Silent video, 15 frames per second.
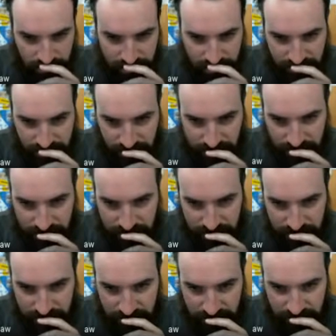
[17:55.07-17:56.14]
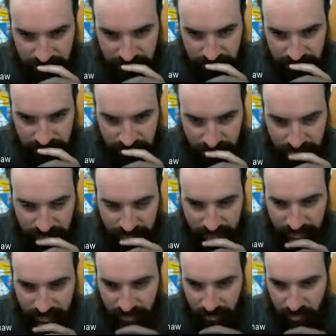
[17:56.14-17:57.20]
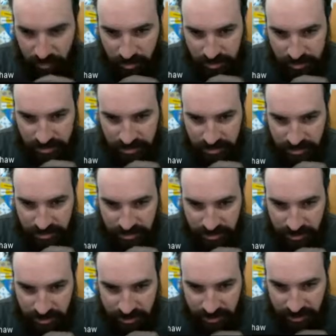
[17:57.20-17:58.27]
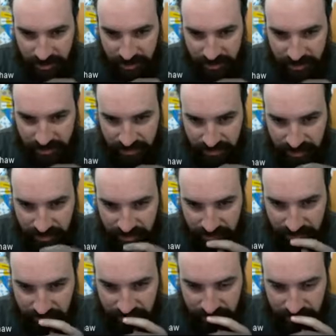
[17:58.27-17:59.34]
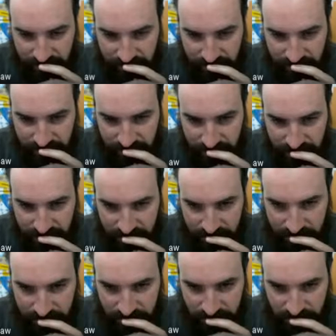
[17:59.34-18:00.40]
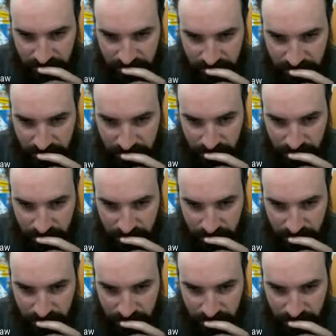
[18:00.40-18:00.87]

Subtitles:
That is the question. I want to try again to land a shuttle